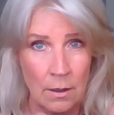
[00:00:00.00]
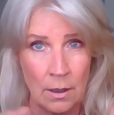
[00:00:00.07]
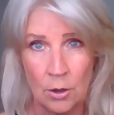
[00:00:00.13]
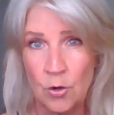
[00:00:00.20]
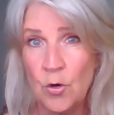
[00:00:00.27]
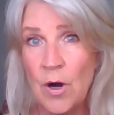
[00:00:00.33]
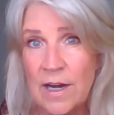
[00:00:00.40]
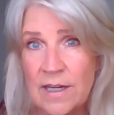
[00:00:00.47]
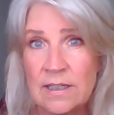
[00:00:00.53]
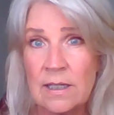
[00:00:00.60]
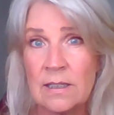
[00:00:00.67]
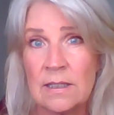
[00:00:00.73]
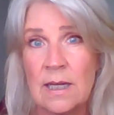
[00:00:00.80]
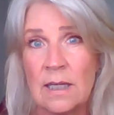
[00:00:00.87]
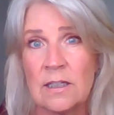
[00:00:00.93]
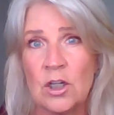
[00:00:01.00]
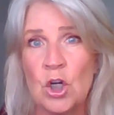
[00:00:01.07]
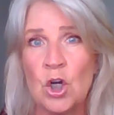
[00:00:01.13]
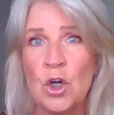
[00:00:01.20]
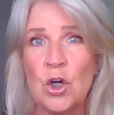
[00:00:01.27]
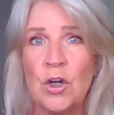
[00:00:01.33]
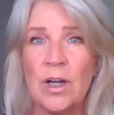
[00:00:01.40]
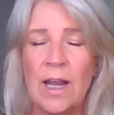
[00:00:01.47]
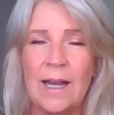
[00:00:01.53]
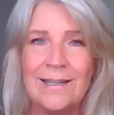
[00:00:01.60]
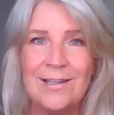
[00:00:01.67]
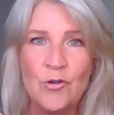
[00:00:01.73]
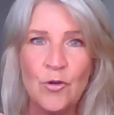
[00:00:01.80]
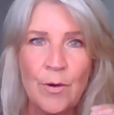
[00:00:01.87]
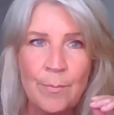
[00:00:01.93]
a crisis has occurred,
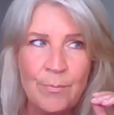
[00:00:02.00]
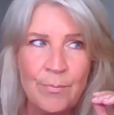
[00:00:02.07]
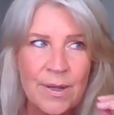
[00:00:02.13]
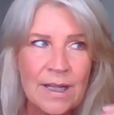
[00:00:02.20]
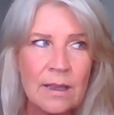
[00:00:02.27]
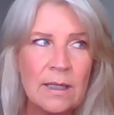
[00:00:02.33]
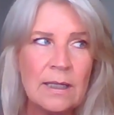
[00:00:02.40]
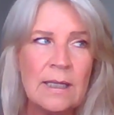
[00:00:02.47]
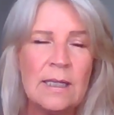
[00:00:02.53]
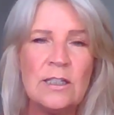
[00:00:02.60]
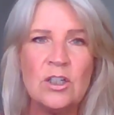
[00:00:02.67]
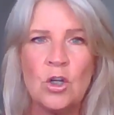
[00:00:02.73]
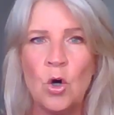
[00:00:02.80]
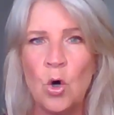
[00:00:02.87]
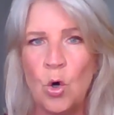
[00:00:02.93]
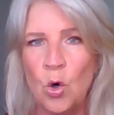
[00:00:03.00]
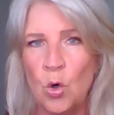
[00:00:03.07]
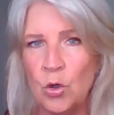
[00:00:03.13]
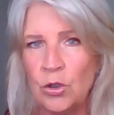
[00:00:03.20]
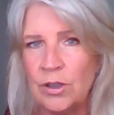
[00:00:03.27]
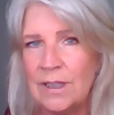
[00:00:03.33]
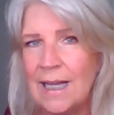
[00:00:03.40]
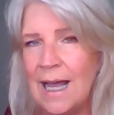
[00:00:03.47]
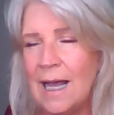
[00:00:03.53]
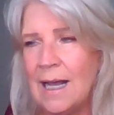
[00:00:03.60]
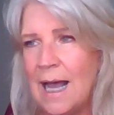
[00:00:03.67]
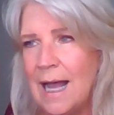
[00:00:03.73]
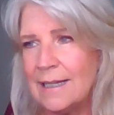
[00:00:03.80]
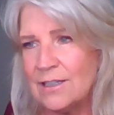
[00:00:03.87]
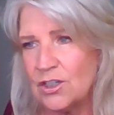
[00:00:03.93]
and your ability to hold
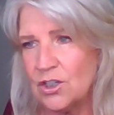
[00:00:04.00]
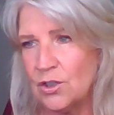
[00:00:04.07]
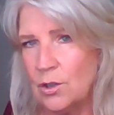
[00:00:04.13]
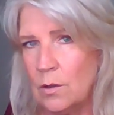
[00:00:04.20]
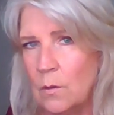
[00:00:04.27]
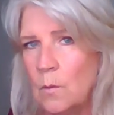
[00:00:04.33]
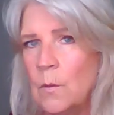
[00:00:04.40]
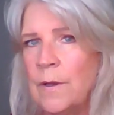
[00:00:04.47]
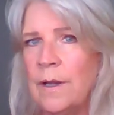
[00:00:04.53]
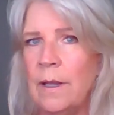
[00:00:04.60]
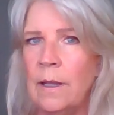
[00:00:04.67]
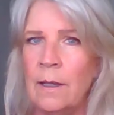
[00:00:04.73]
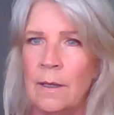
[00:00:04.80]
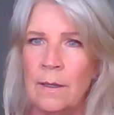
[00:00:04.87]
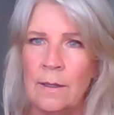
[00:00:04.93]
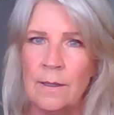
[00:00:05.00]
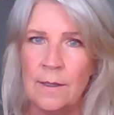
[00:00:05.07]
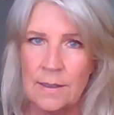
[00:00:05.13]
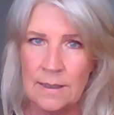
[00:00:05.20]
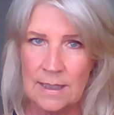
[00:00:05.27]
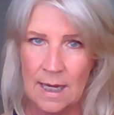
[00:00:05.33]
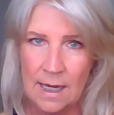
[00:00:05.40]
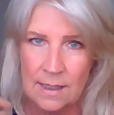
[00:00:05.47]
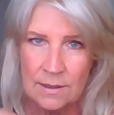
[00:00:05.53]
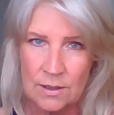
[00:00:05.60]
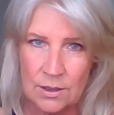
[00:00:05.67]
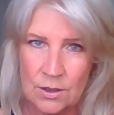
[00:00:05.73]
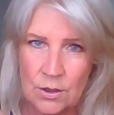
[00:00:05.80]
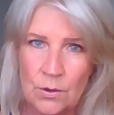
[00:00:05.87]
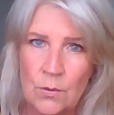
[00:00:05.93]
continuity
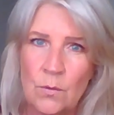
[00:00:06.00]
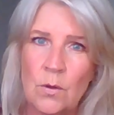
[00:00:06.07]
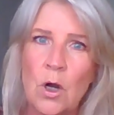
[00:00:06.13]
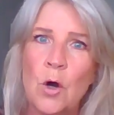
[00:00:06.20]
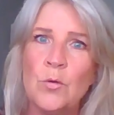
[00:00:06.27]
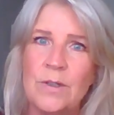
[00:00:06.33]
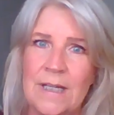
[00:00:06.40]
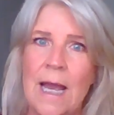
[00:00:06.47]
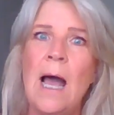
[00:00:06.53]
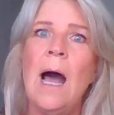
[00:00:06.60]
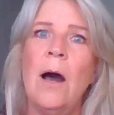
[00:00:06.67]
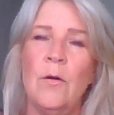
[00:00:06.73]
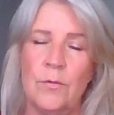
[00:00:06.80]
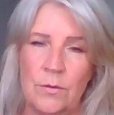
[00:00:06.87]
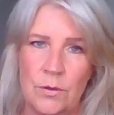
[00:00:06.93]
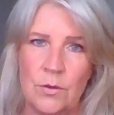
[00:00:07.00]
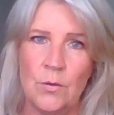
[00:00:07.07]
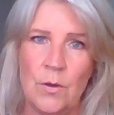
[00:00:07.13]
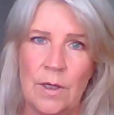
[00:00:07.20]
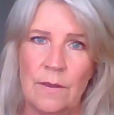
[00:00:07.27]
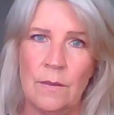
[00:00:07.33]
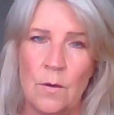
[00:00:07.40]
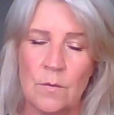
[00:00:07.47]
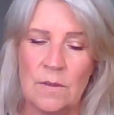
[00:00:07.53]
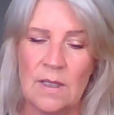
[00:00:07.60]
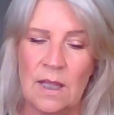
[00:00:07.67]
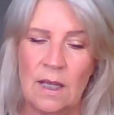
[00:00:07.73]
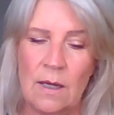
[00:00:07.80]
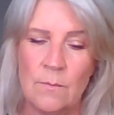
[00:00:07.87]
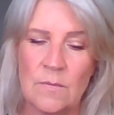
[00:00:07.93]
tends to go down during those
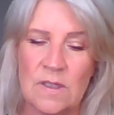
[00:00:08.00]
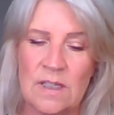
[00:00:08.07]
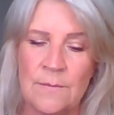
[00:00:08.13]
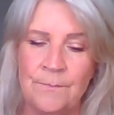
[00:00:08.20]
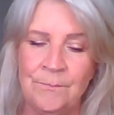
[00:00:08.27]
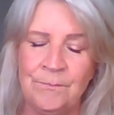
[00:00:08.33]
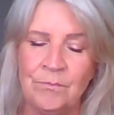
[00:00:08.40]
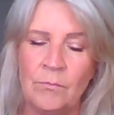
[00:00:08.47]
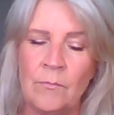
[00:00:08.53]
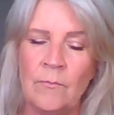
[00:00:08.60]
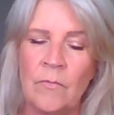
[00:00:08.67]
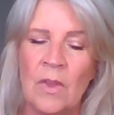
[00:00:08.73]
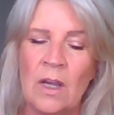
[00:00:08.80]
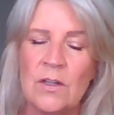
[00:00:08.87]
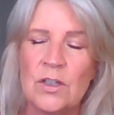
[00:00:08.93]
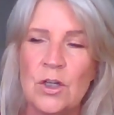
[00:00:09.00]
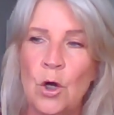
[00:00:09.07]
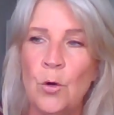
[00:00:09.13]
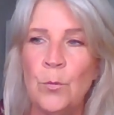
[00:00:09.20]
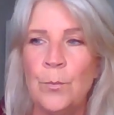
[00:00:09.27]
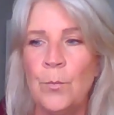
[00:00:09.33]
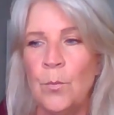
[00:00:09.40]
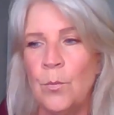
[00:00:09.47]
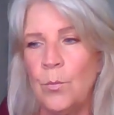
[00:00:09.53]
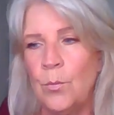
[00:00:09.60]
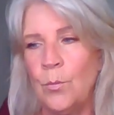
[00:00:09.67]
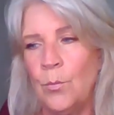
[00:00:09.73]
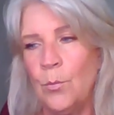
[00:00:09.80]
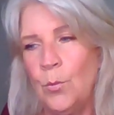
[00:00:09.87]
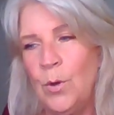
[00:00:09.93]
themes. So
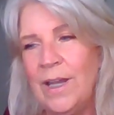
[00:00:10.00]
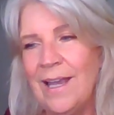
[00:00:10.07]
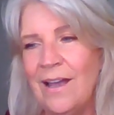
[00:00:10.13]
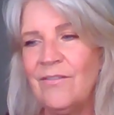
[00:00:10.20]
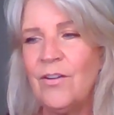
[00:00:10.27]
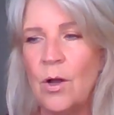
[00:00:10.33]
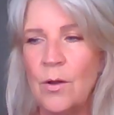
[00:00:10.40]
we have